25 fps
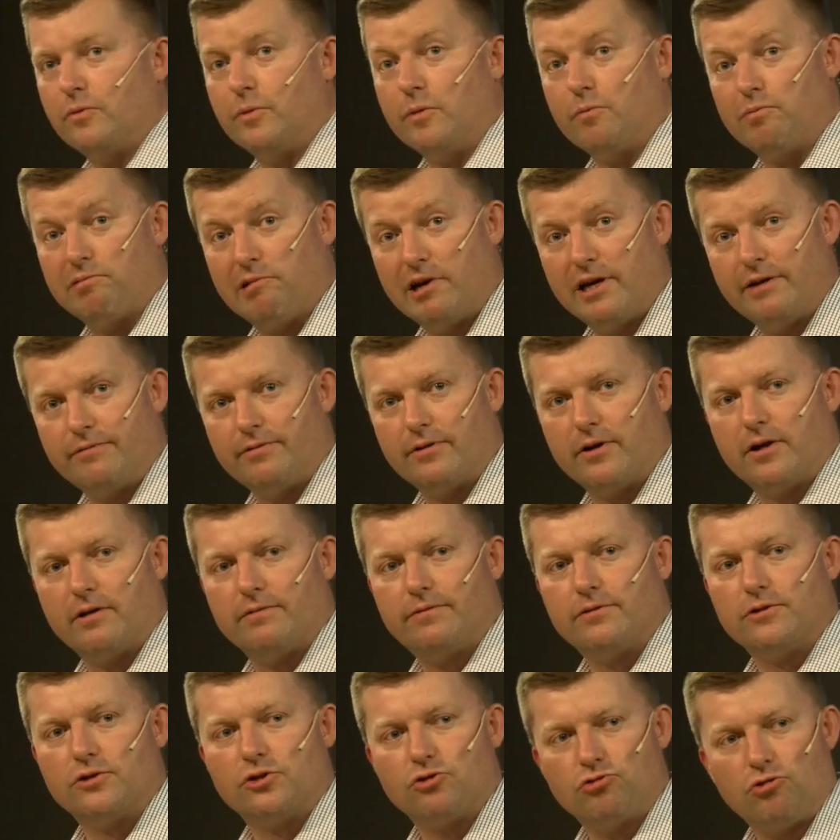to be brave
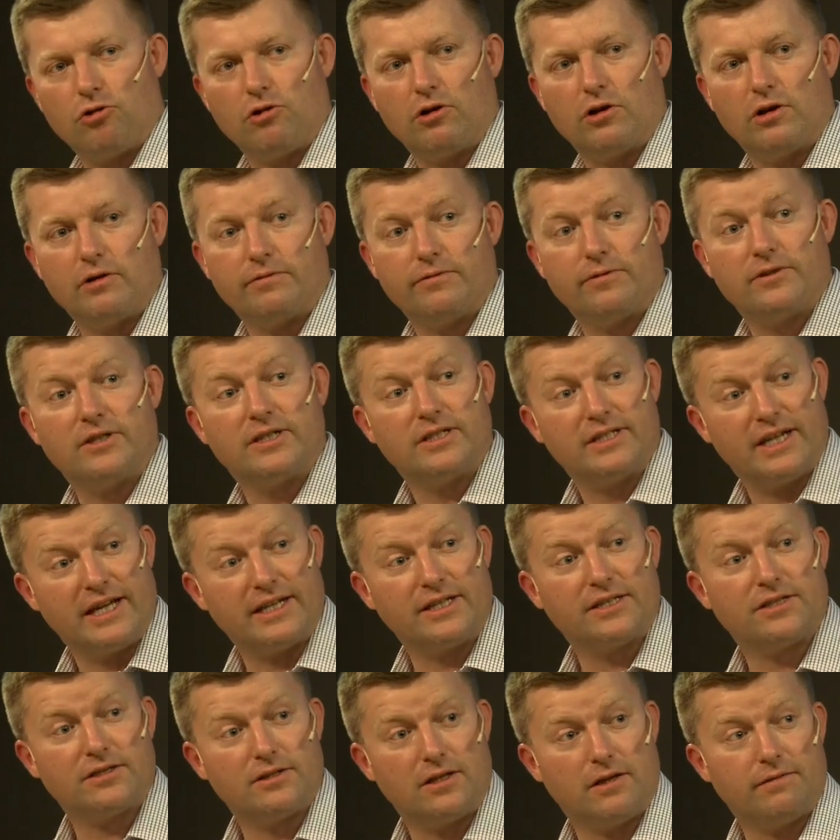enough and strong enough to
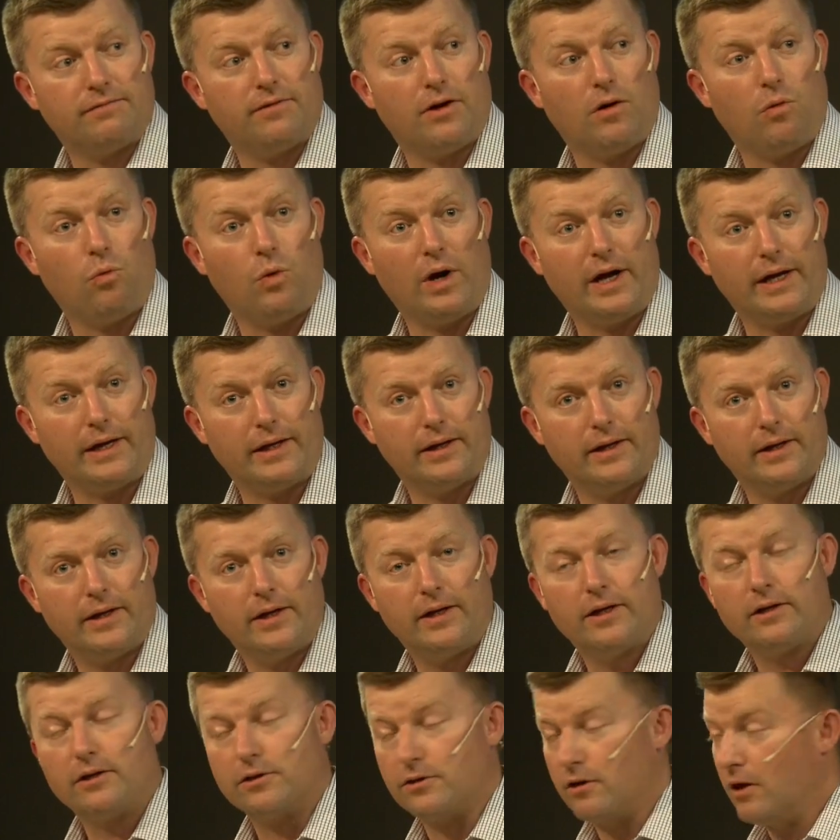take stuff away.
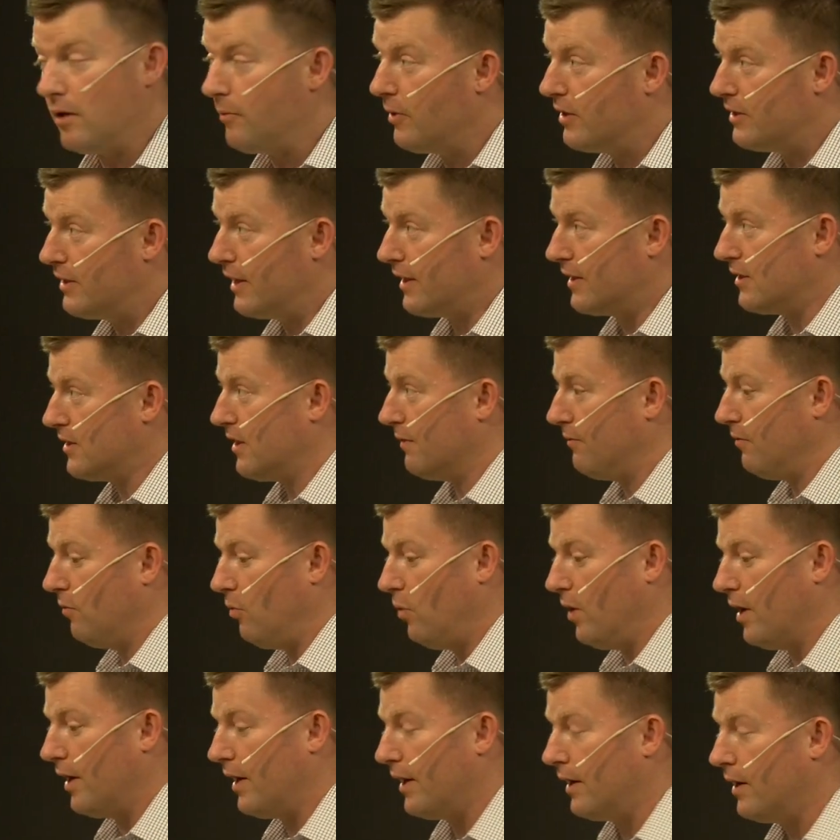Because only by taking stuff
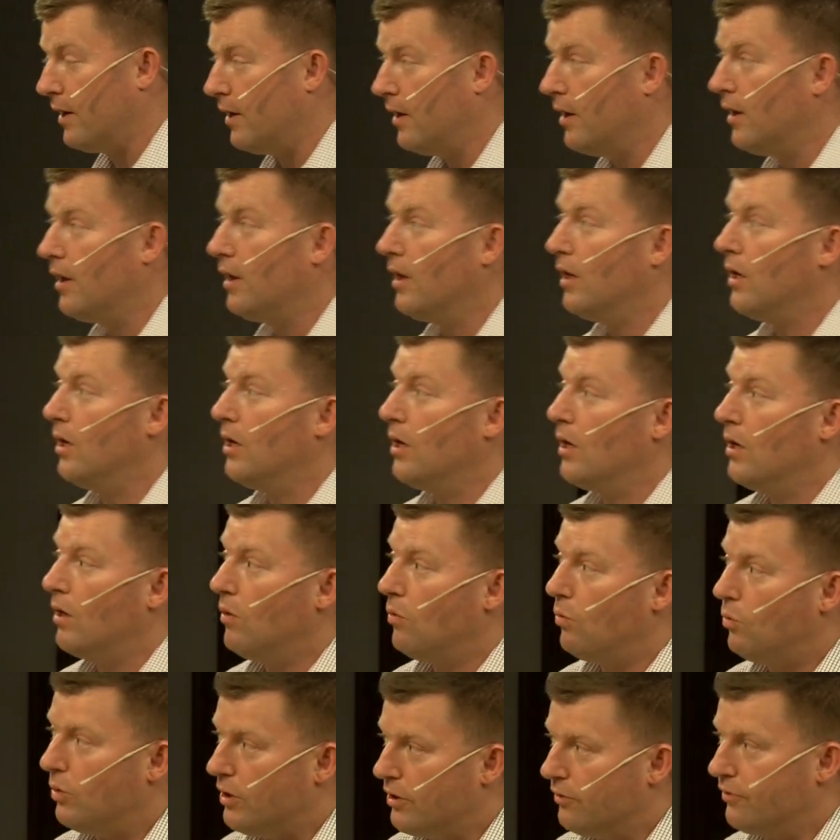away
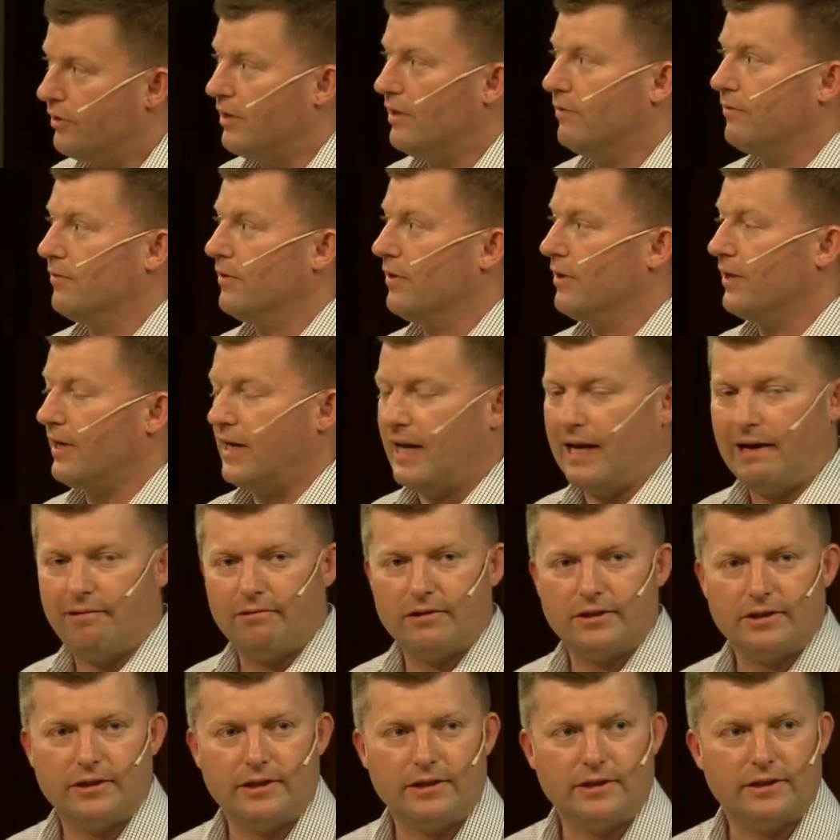will you give the
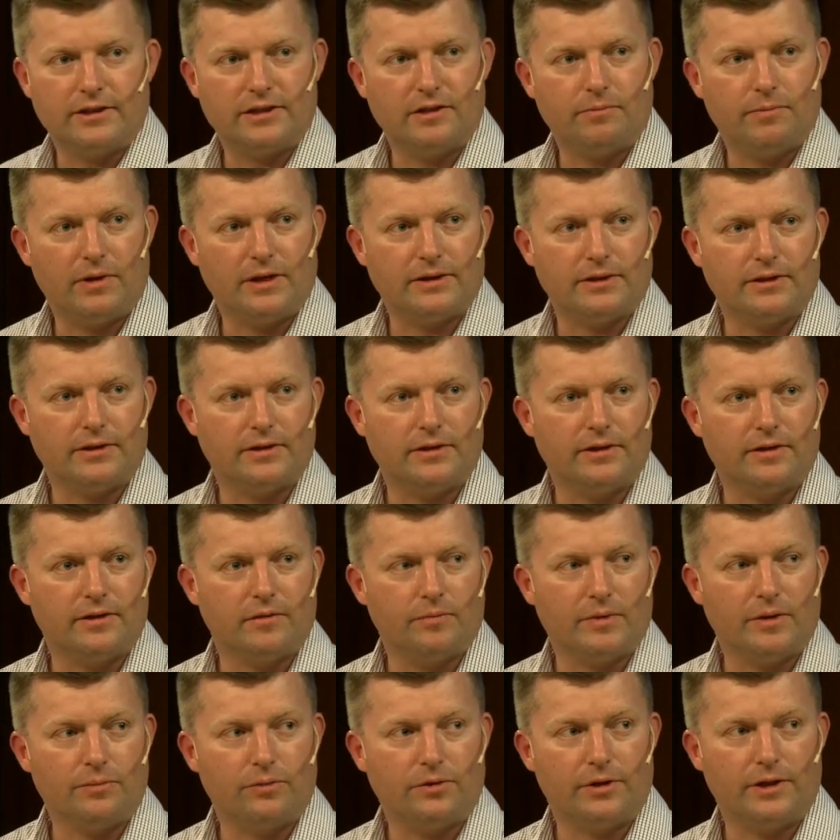clarity and simplicity
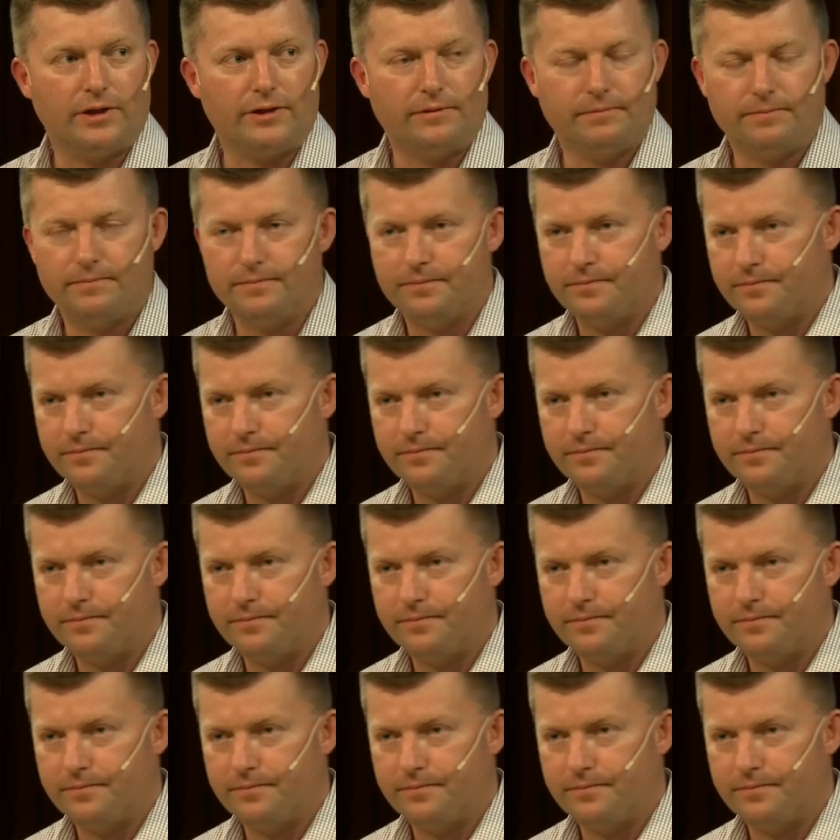that people need.